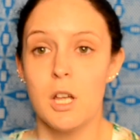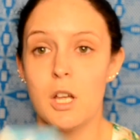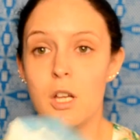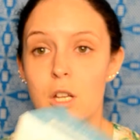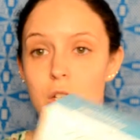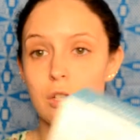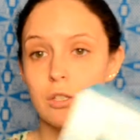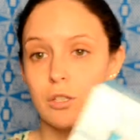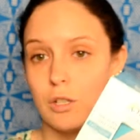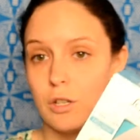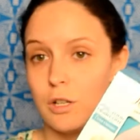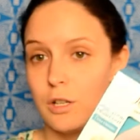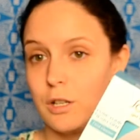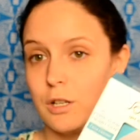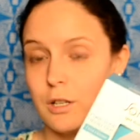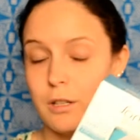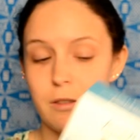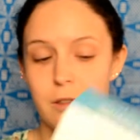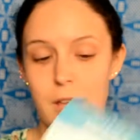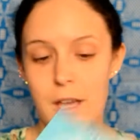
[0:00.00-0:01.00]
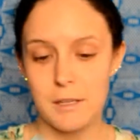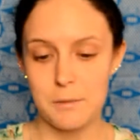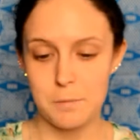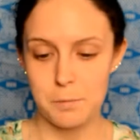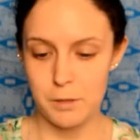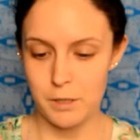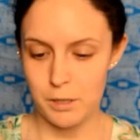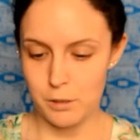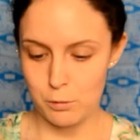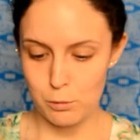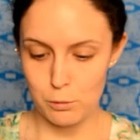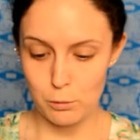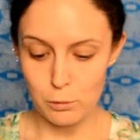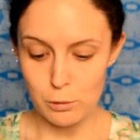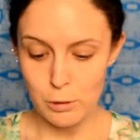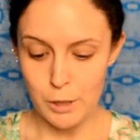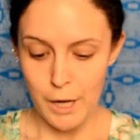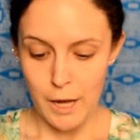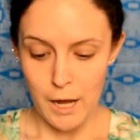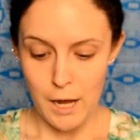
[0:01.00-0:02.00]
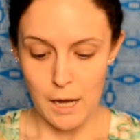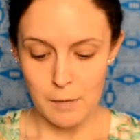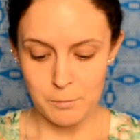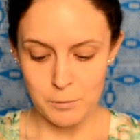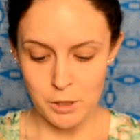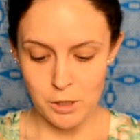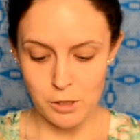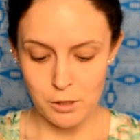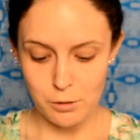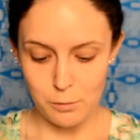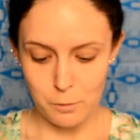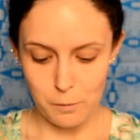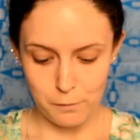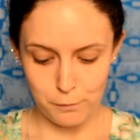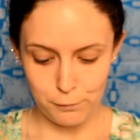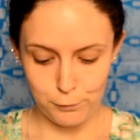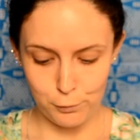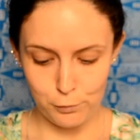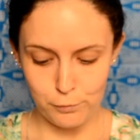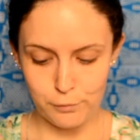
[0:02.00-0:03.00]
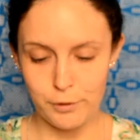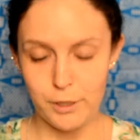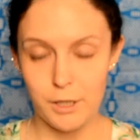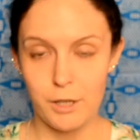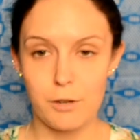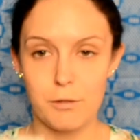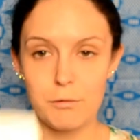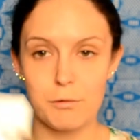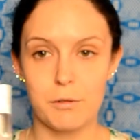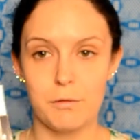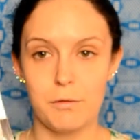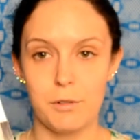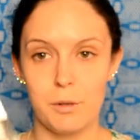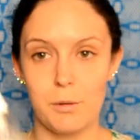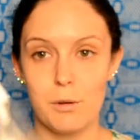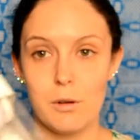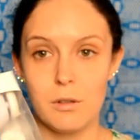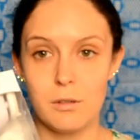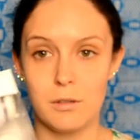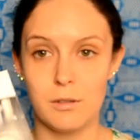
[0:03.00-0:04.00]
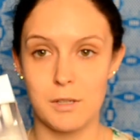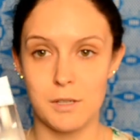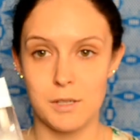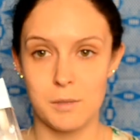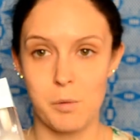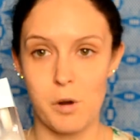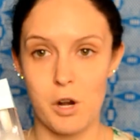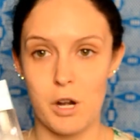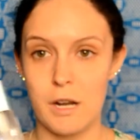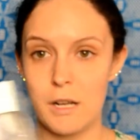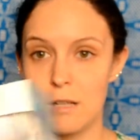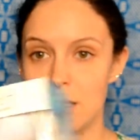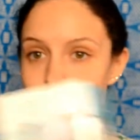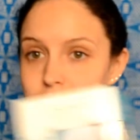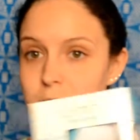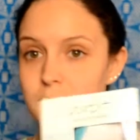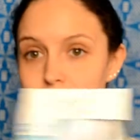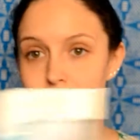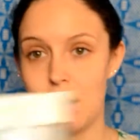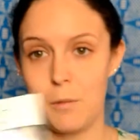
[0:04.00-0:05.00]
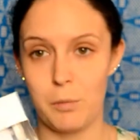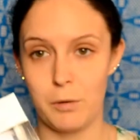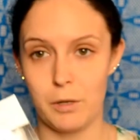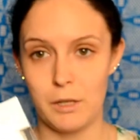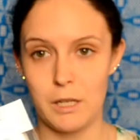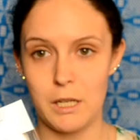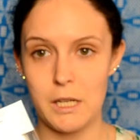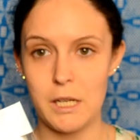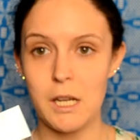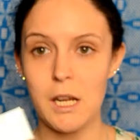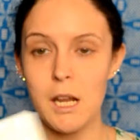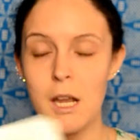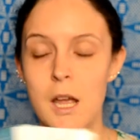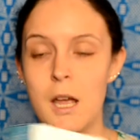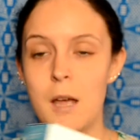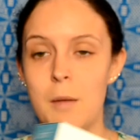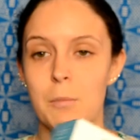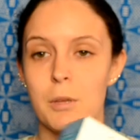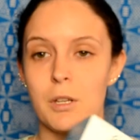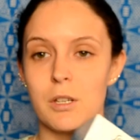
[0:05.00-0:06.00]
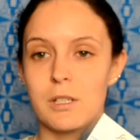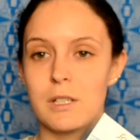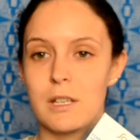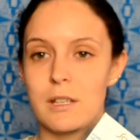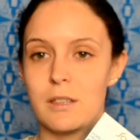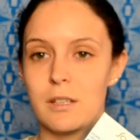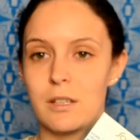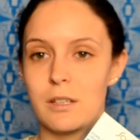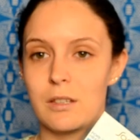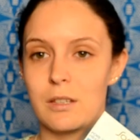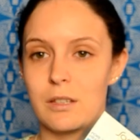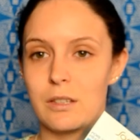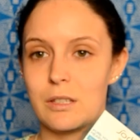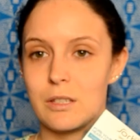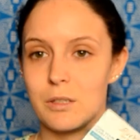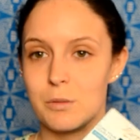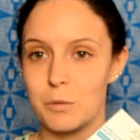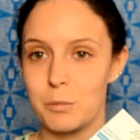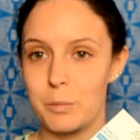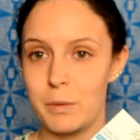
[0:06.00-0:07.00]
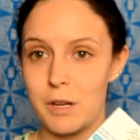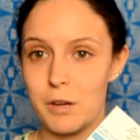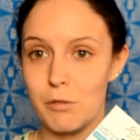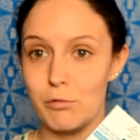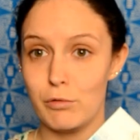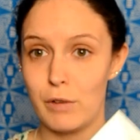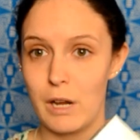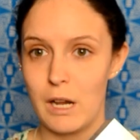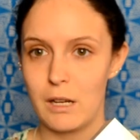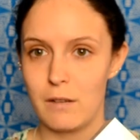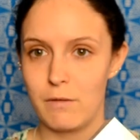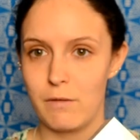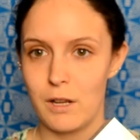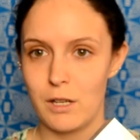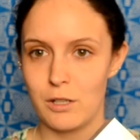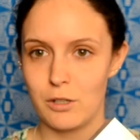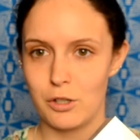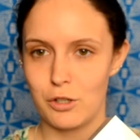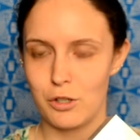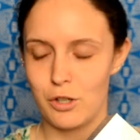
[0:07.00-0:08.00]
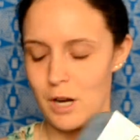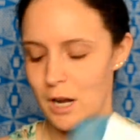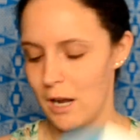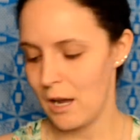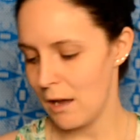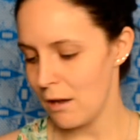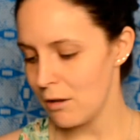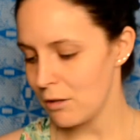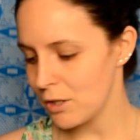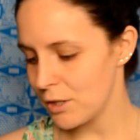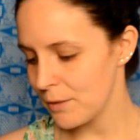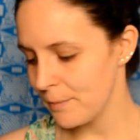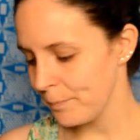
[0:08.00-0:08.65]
So that's pretty cool. I'm going to do a full video review on this product separately because I think that this would be really fun to try out.